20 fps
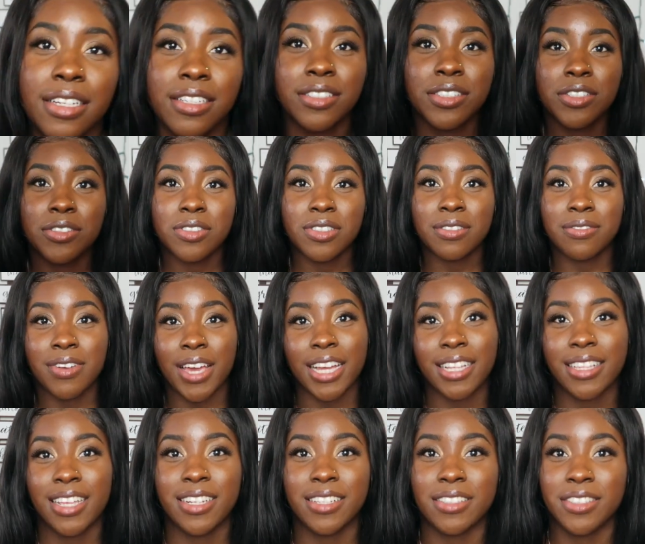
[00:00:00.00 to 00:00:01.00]
excuse the
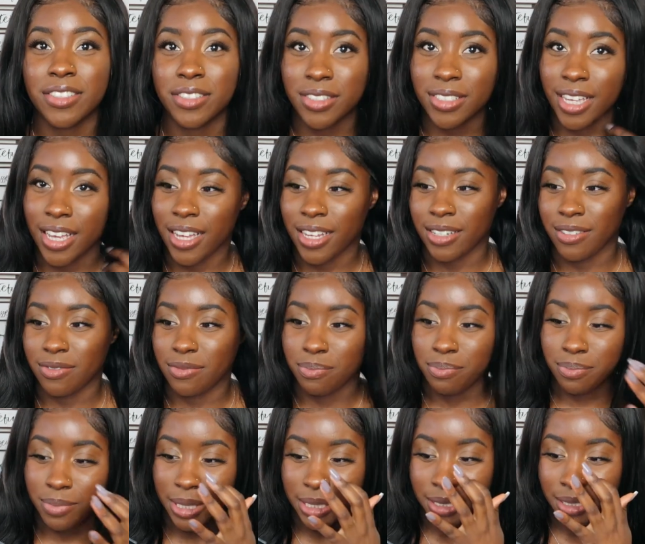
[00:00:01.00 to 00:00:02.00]
fact that it looks kind of
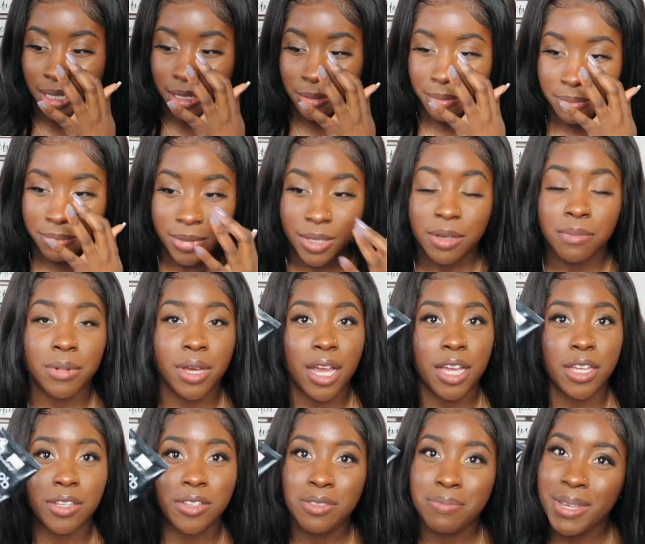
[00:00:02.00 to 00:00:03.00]
busted, but
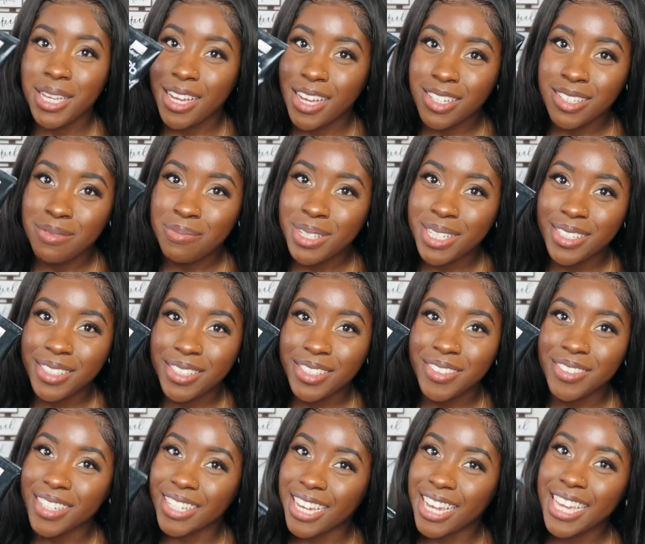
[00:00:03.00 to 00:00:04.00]
I use my Got To Be
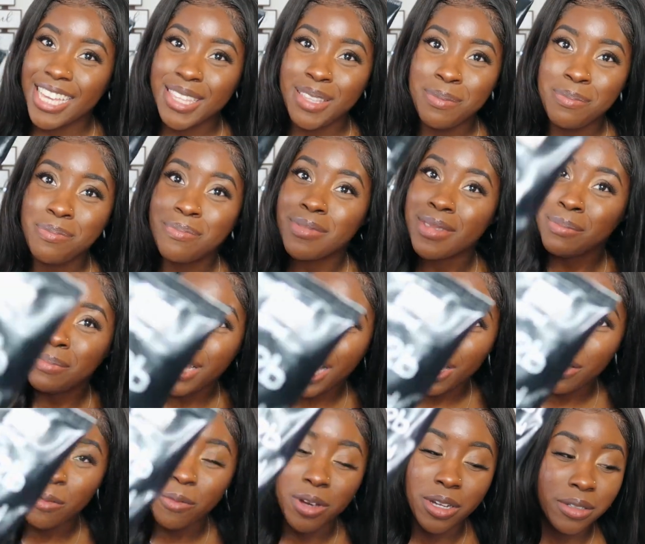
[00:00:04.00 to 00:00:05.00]
Glued, okay? The
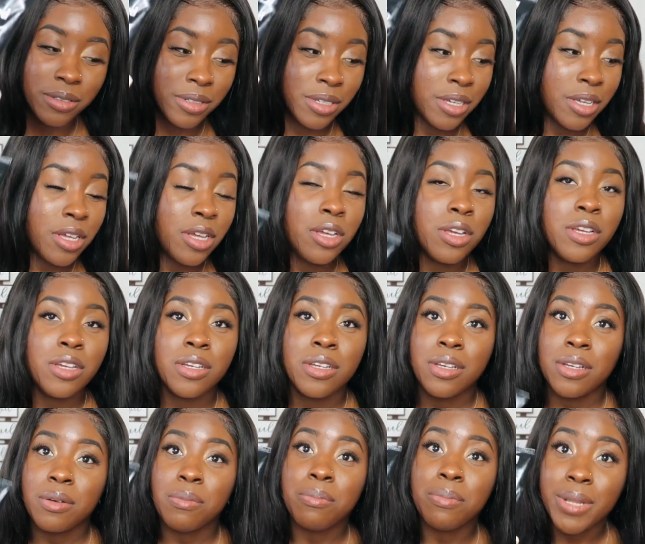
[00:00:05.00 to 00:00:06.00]
black one.
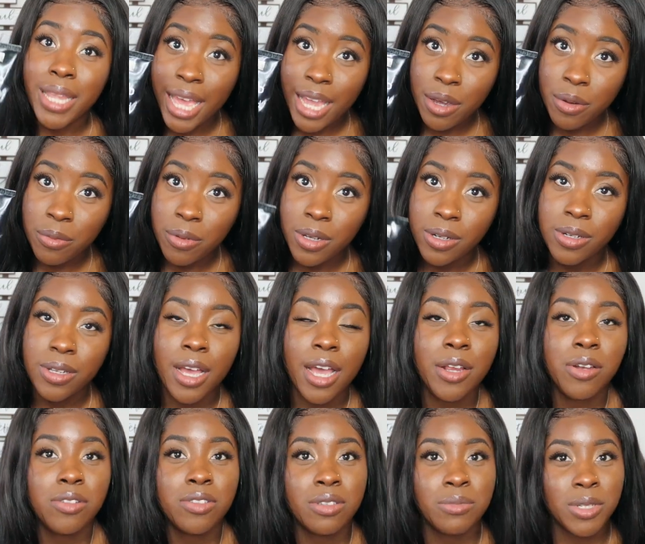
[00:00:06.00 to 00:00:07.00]
Black one.
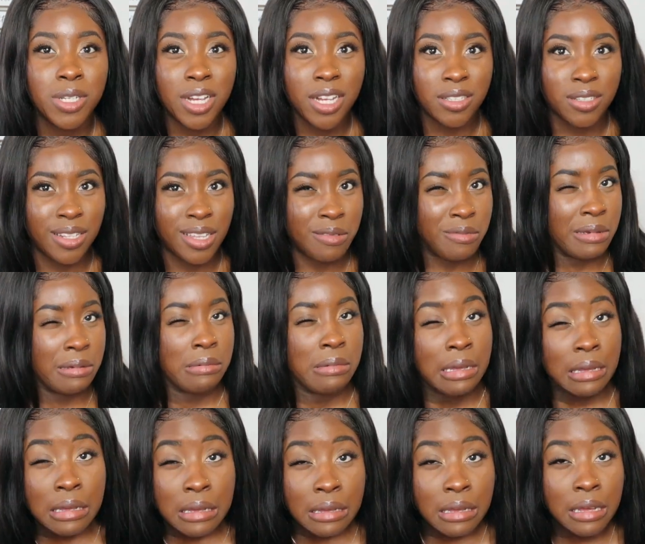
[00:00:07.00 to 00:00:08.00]
I know some of you guys are like, wait,
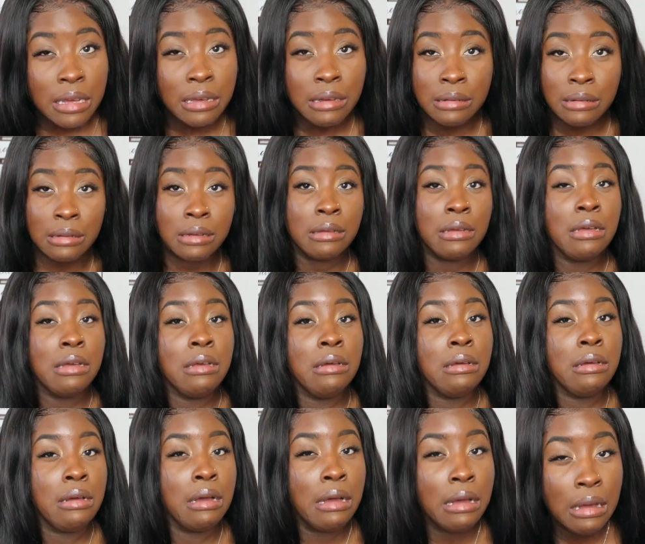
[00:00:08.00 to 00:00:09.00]
what?
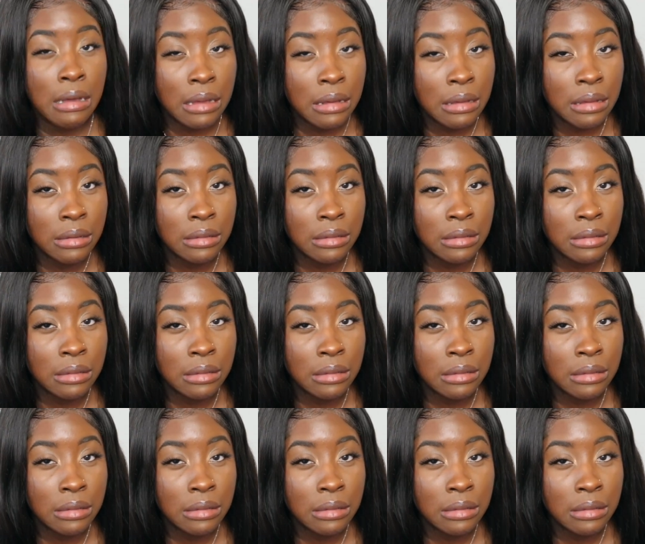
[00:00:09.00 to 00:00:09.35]
Huh?